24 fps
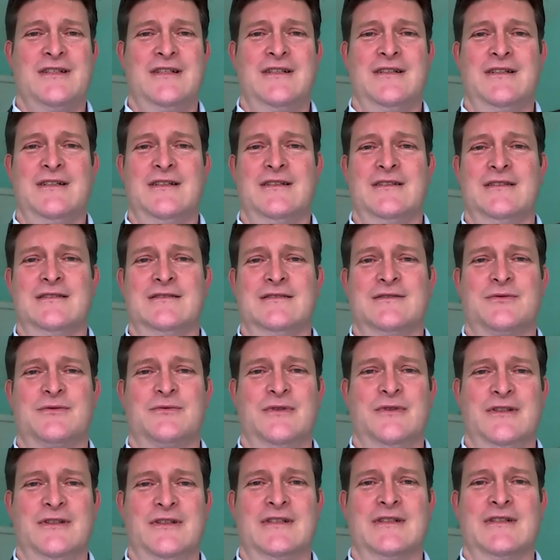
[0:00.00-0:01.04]
It is
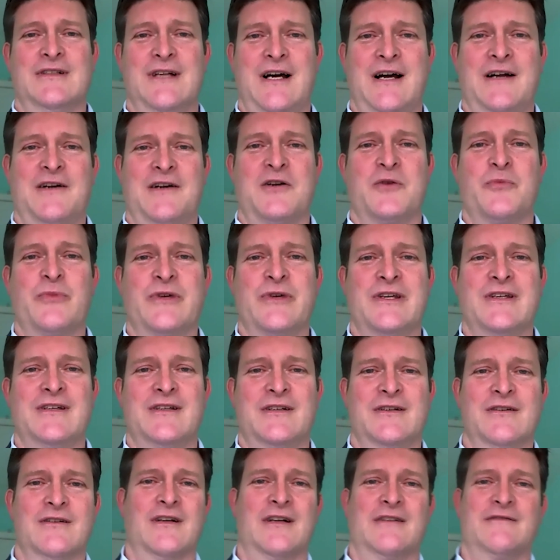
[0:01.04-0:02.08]
really an honor to be
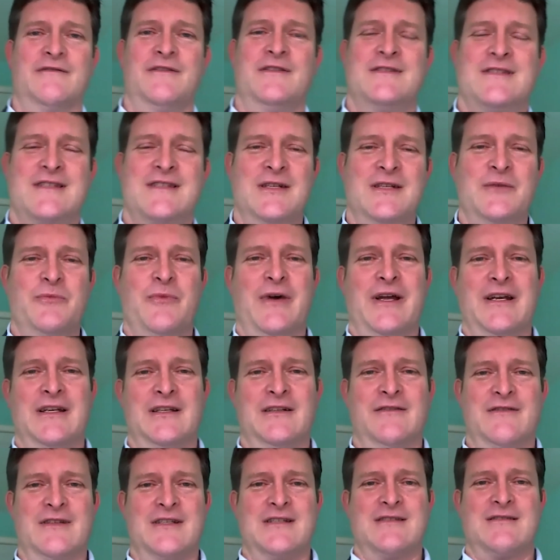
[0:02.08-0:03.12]
here. I've seen many
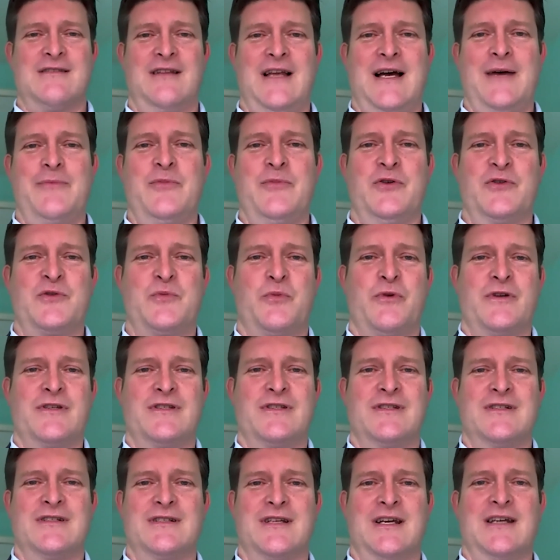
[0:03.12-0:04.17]
of these LabNotes
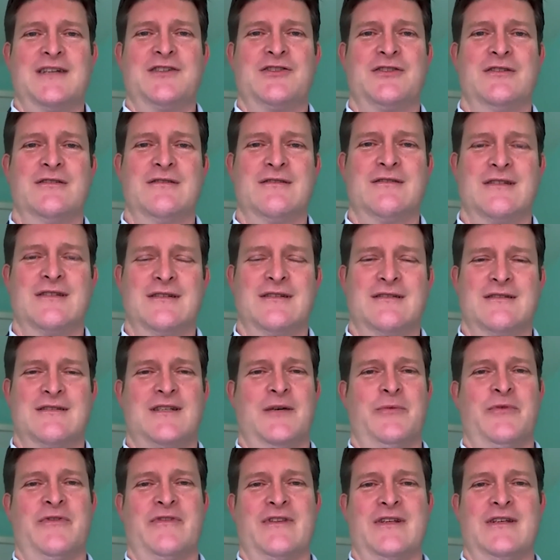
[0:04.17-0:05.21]
presentations and
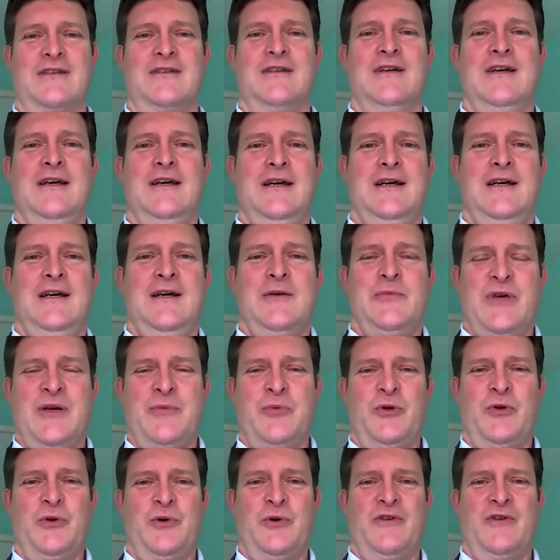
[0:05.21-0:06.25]
some of the
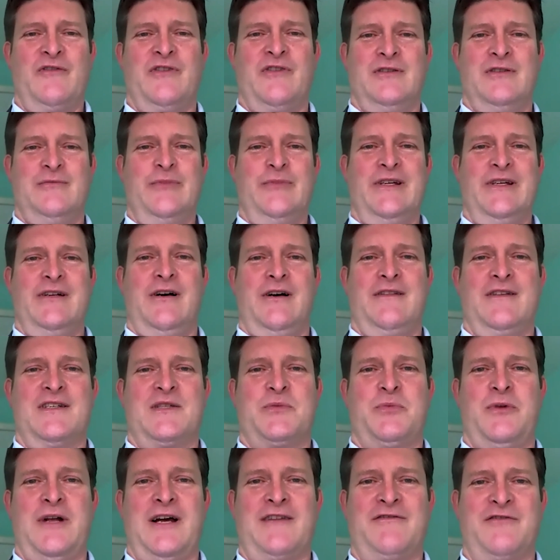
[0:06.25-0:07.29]
people who have been on this
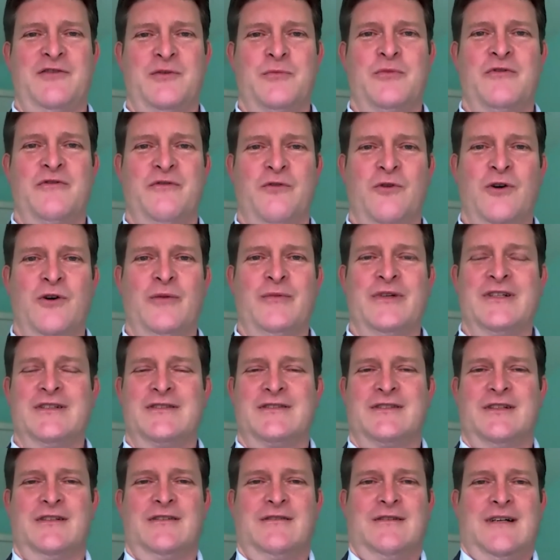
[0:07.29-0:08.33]
platform before me,
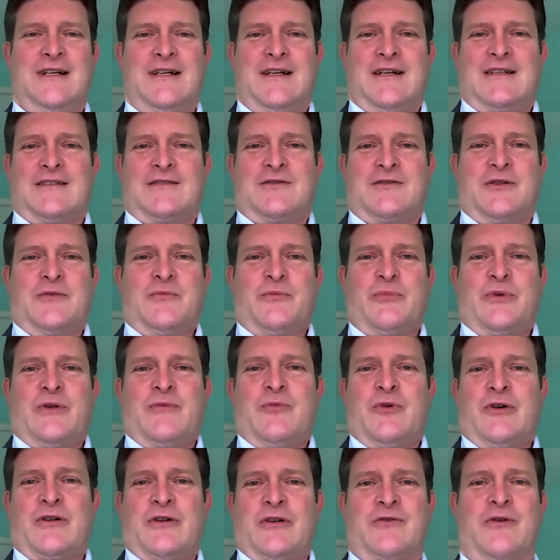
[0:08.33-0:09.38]
so I couldn't be
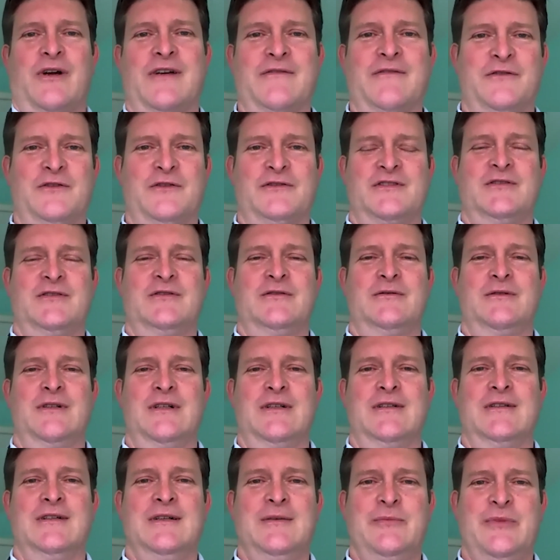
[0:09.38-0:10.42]
more grateful
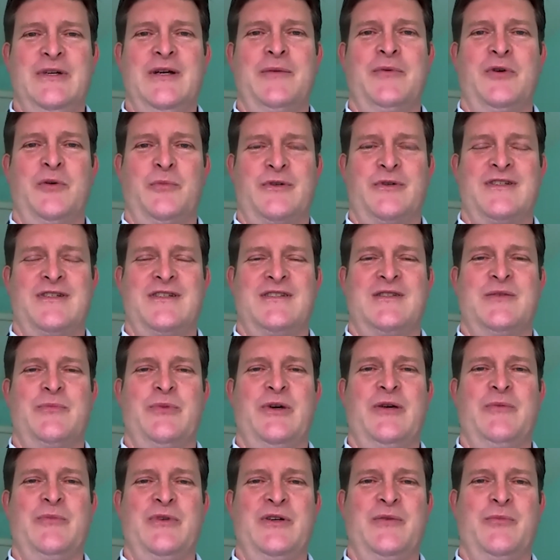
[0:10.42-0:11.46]
to be able to
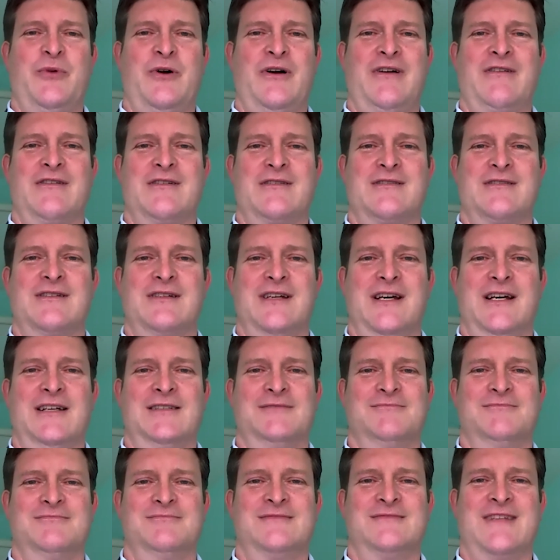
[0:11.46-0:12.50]
participate and be a part of this today.
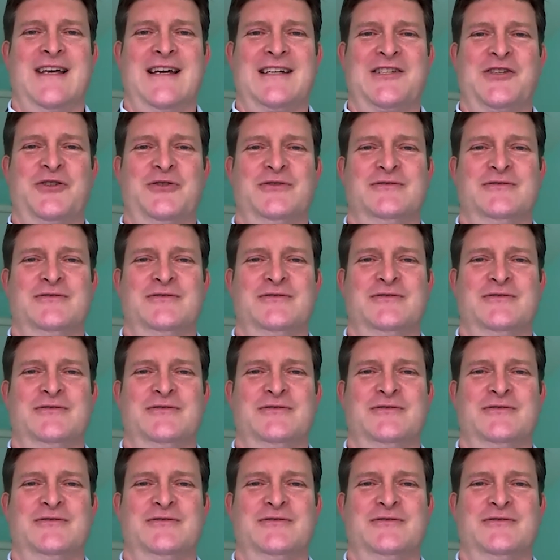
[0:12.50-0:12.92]
Thank you.